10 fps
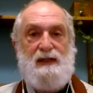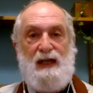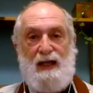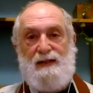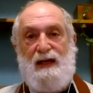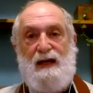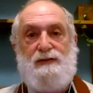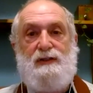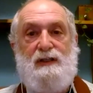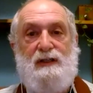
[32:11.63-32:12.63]
ten
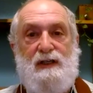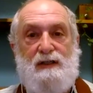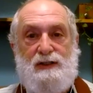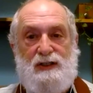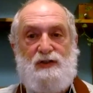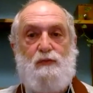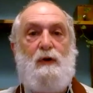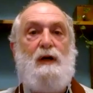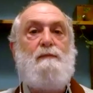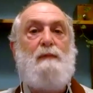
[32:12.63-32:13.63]
thousand years is
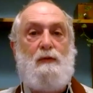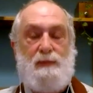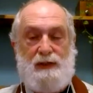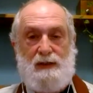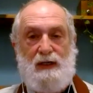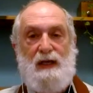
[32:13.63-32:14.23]
one moment.